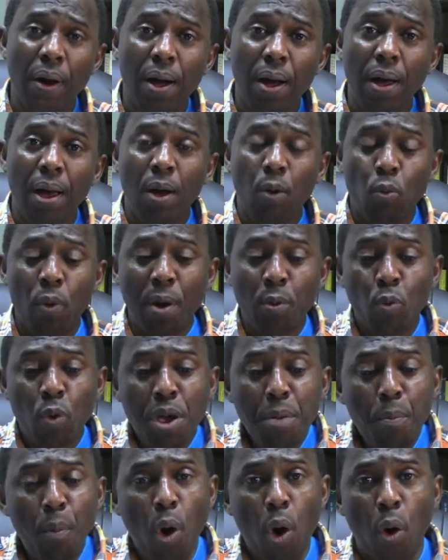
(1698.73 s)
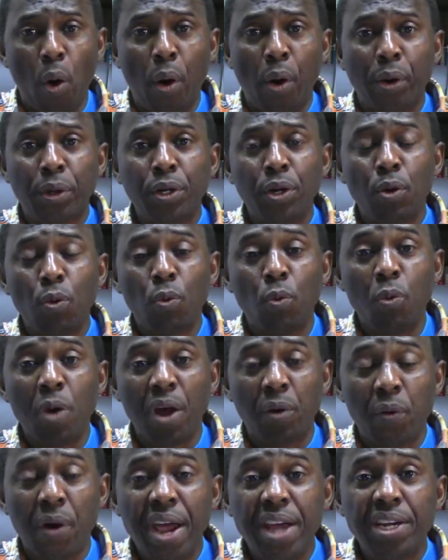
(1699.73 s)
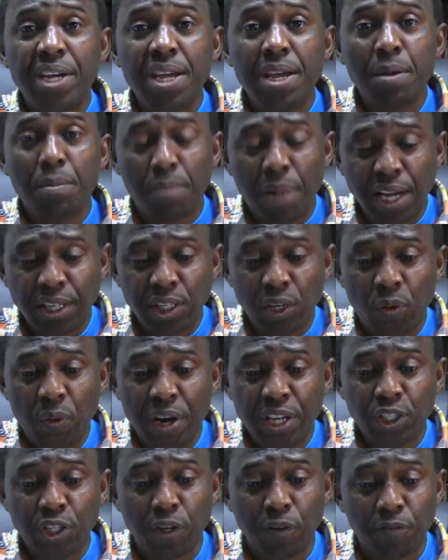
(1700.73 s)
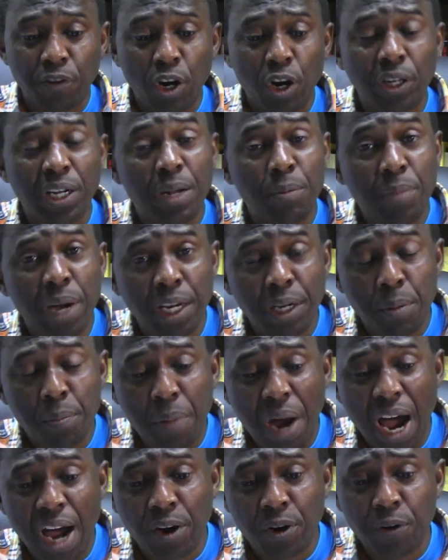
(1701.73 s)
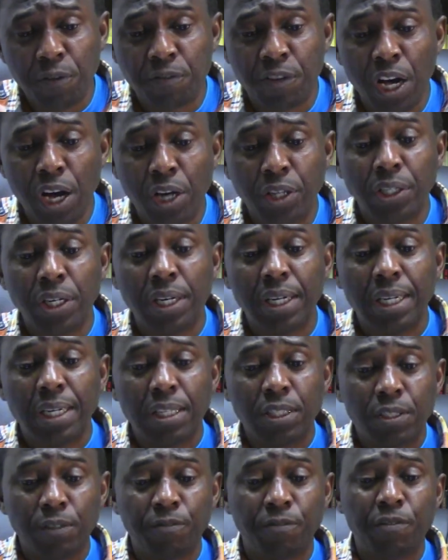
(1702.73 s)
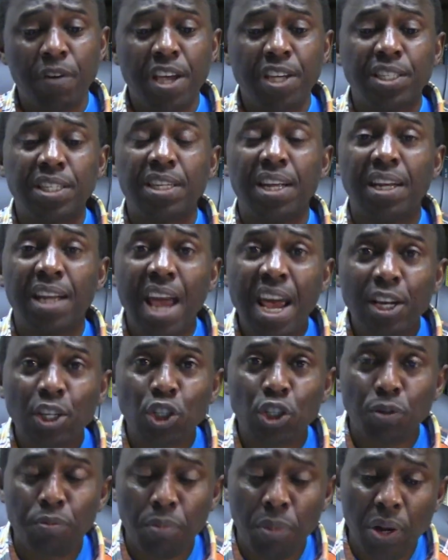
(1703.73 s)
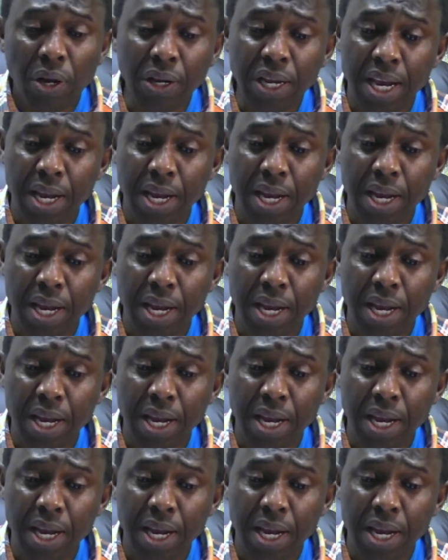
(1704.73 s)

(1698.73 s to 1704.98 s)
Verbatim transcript: When we mourn, we're ready by the grace of God and by the power of God to face the next morning.